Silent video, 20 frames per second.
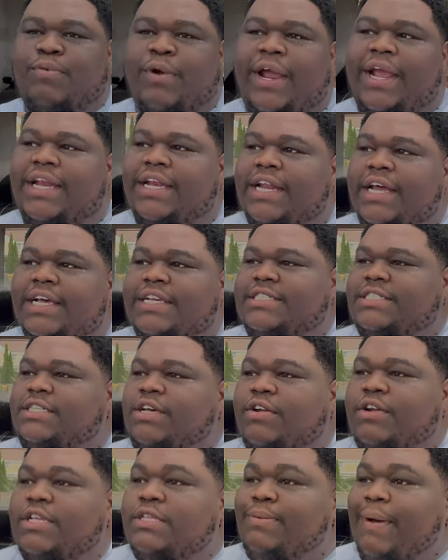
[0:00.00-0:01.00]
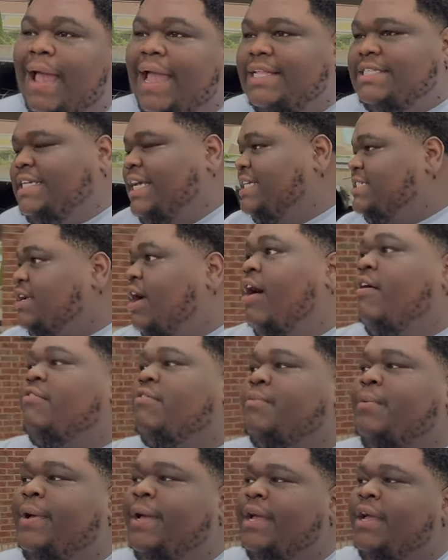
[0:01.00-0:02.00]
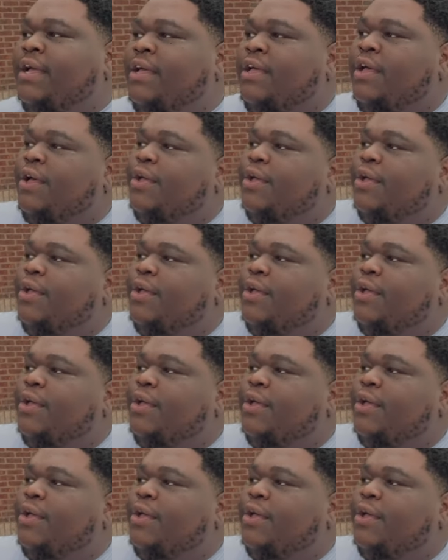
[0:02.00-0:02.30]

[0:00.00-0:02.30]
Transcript: brake dust, so this white tee is over with.